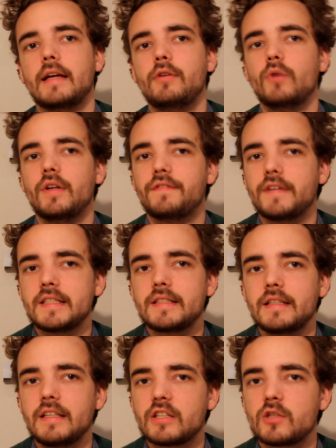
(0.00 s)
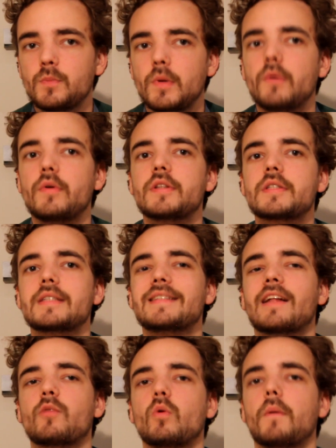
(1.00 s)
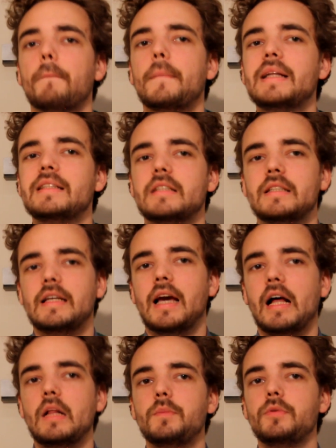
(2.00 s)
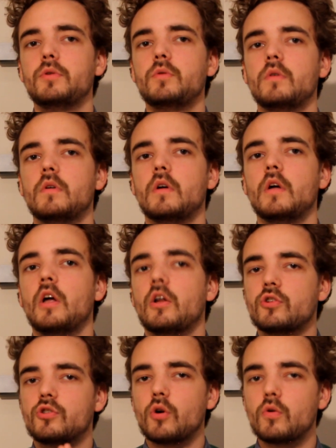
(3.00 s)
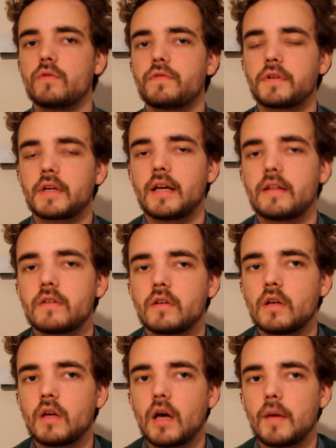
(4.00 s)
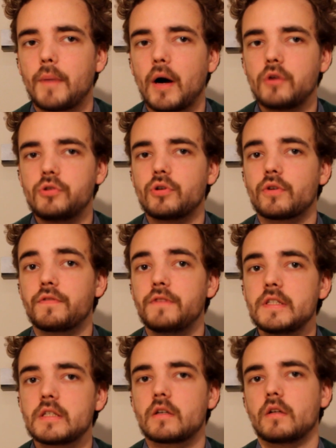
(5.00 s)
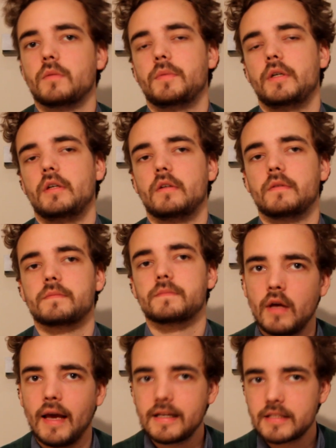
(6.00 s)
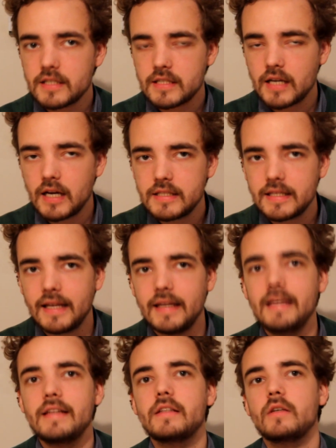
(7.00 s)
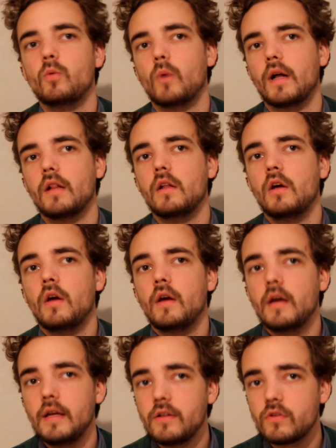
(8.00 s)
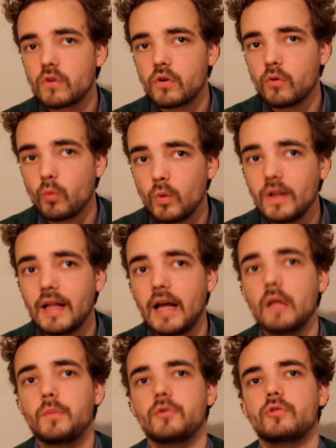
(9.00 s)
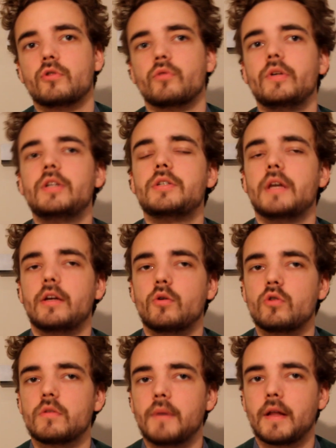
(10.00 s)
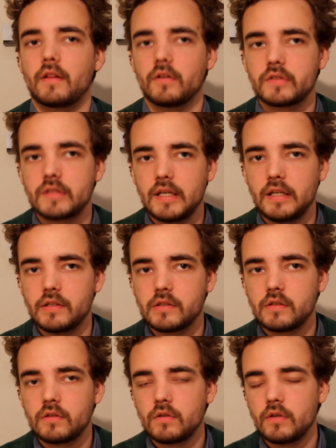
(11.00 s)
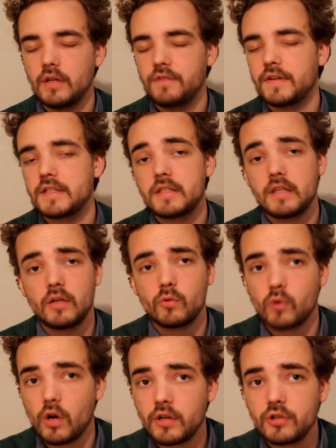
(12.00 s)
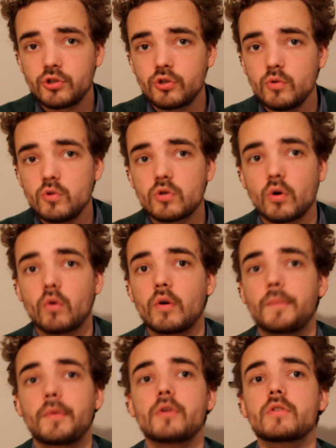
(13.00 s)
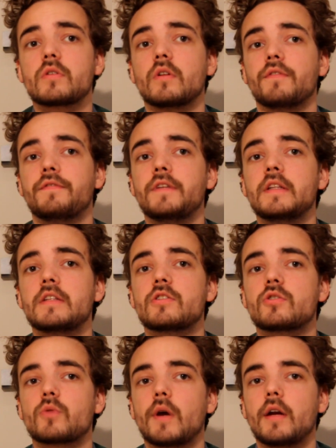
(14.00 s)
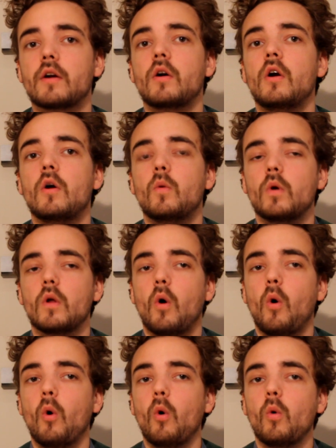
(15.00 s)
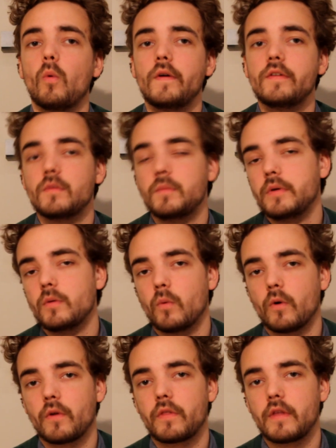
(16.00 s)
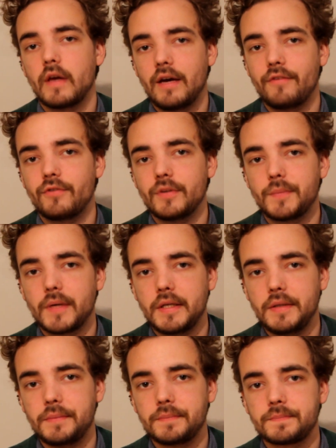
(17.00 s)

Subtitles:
and you invest in experiences that will mentally help you, don't forget about your physical being. Exercising and eating well in turn will help you to reach a good mental state. Investing in running shoes or a personal fitness trainer will always be worth every penny.